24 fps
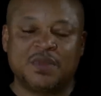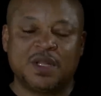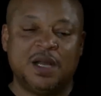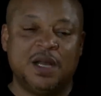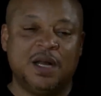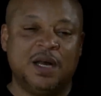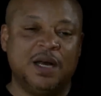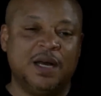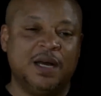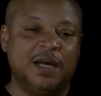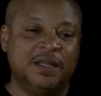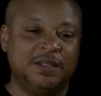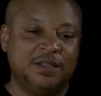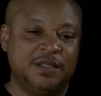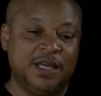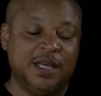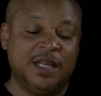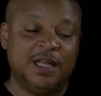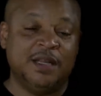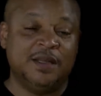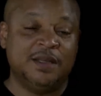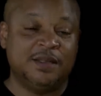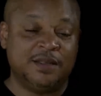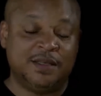uh,
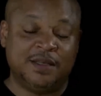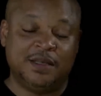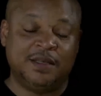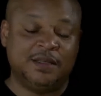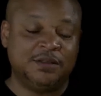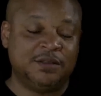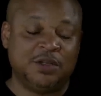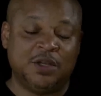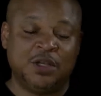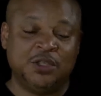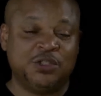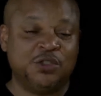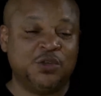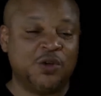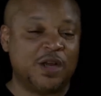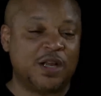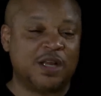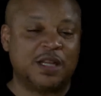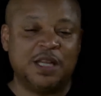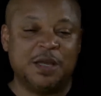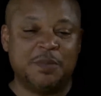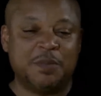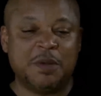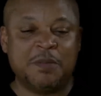did a, a, a, short
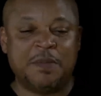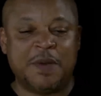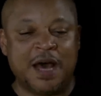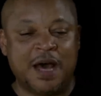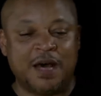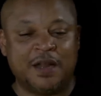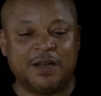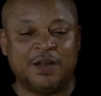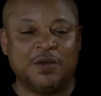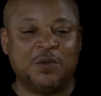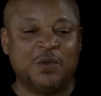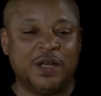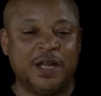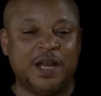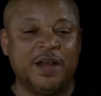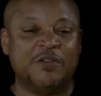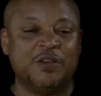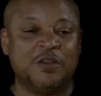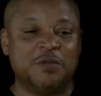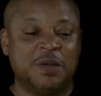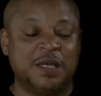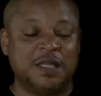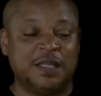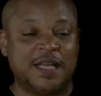clip about it or
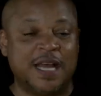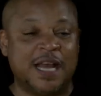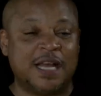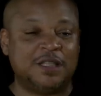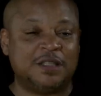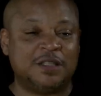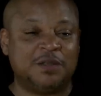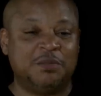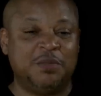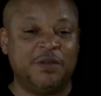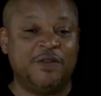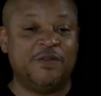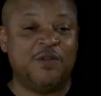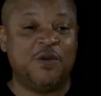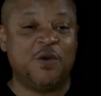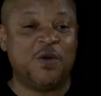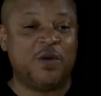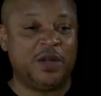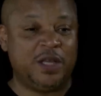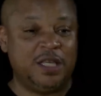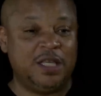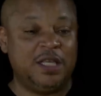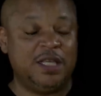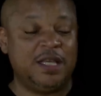whatever, but that's
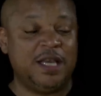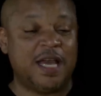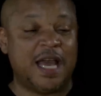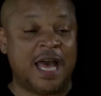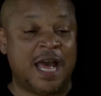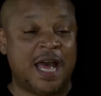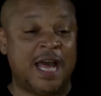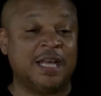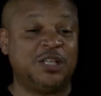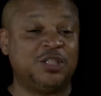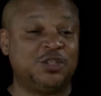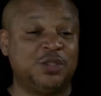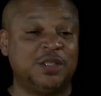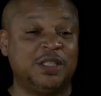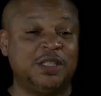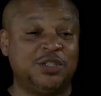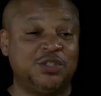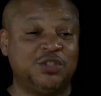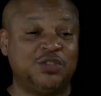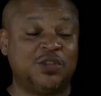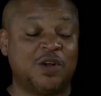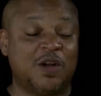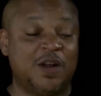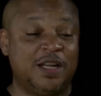before he actually
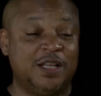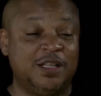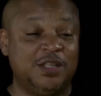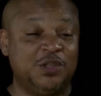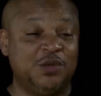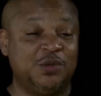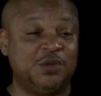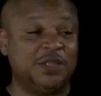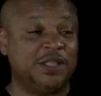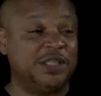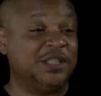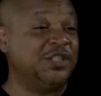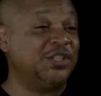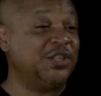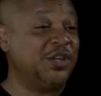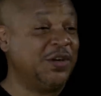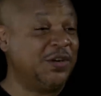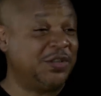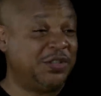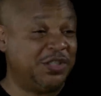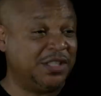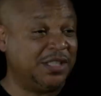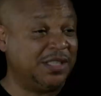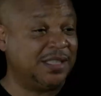started using
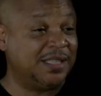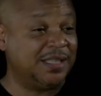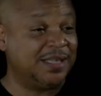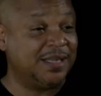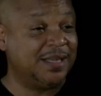churches.